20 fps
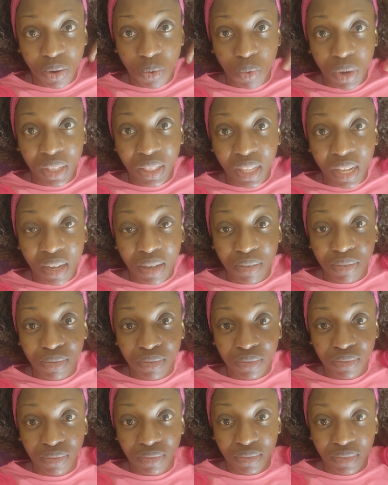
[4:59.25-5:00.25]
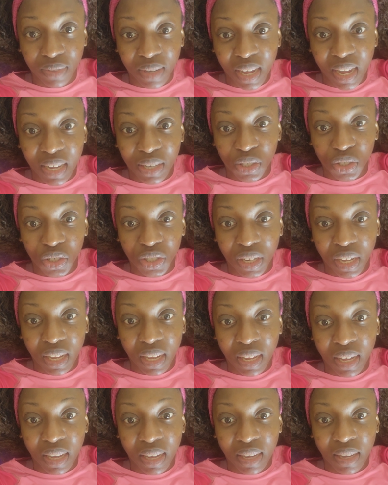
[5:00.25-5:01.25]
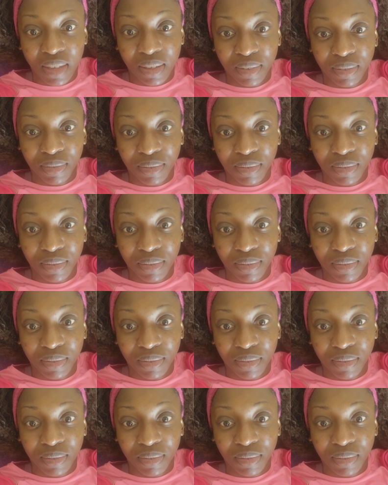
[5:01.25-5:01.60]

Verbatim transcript: One love. Ashe.